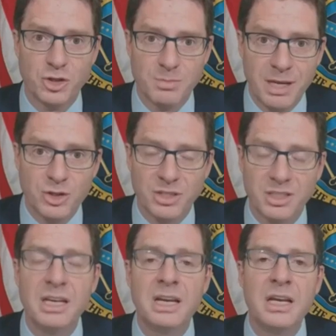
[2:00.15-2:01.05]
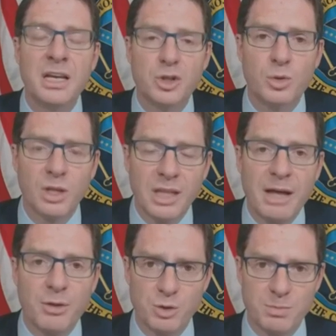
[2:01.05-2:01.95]
mentioned, to
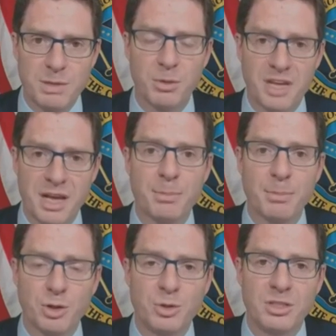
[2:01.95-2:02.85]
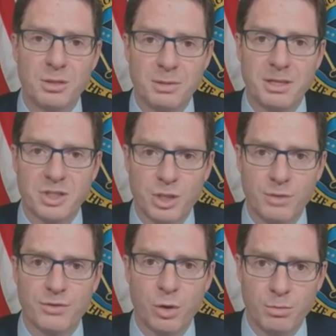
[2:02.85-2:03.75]
allow those people the opportunity to be
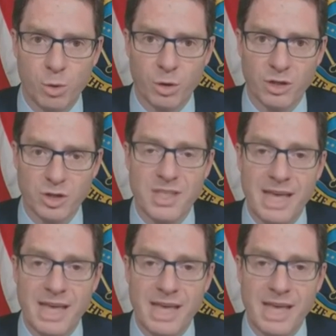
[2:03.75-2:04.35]
considered for home mortgages.